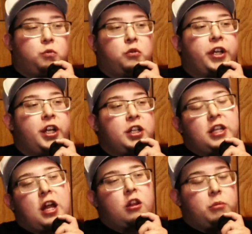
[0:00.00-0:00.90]
we'll get
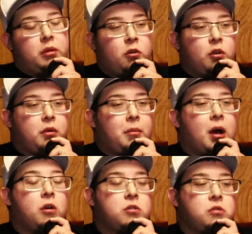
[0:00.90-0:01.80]
into that a little bit more, but
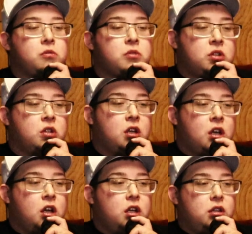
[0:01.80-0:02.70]
my uncles,
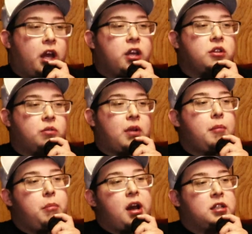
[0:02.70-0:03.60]
they used to
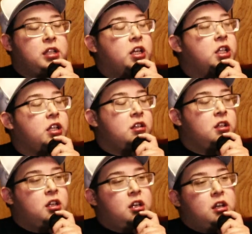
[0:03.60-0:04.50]
rap back then,
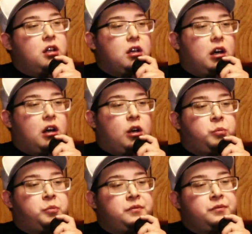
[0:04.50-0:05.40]
and
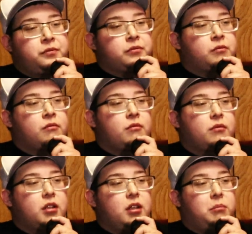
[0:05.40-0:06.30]

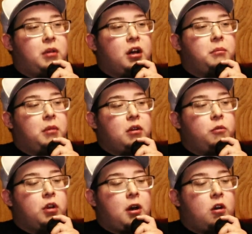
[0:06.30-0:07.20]
my
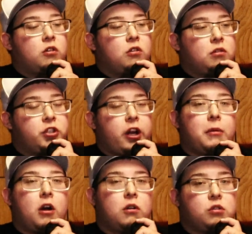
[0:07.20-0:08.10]
one of my uncles, shout out my uncle